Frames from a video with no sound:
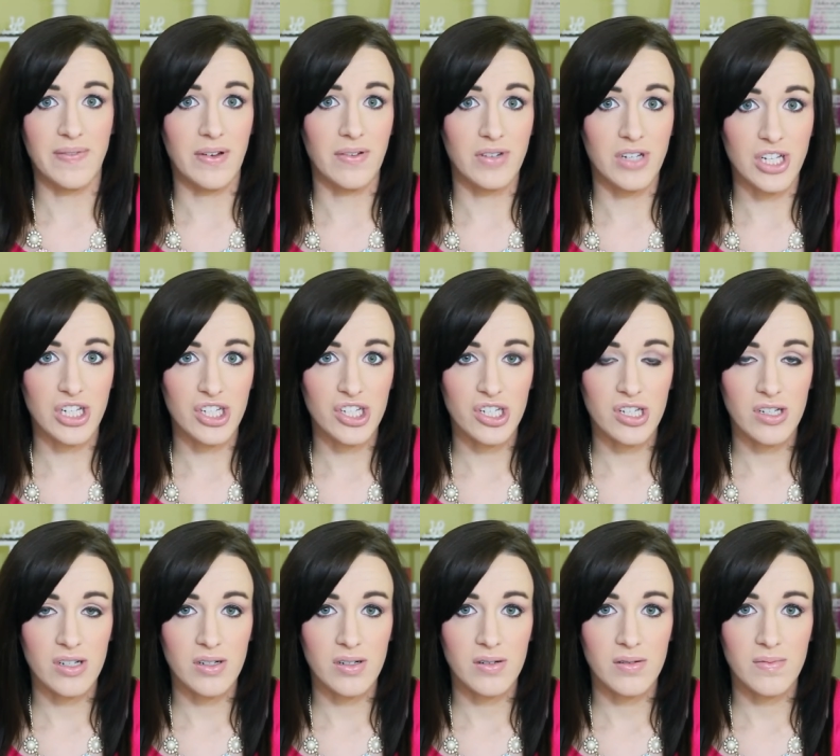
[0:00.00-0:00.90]

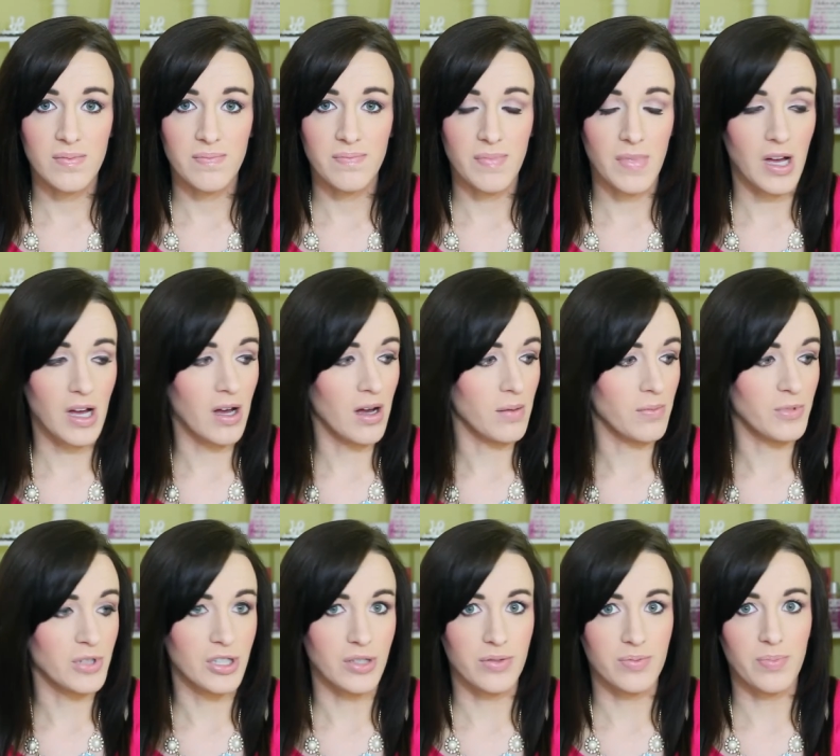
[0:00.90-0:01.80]
foundation um,
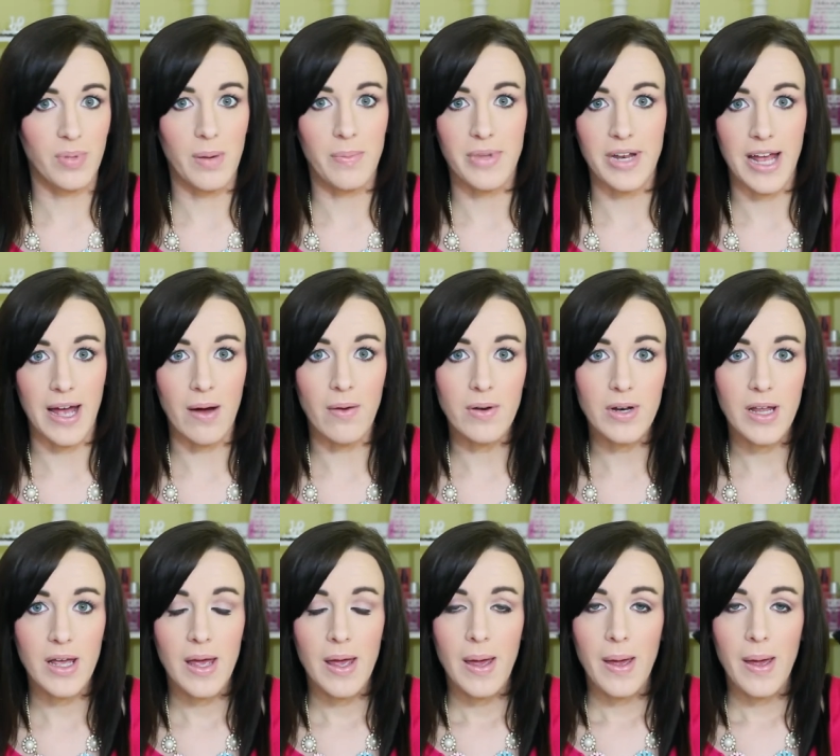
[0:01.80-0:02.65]
when you pump it out.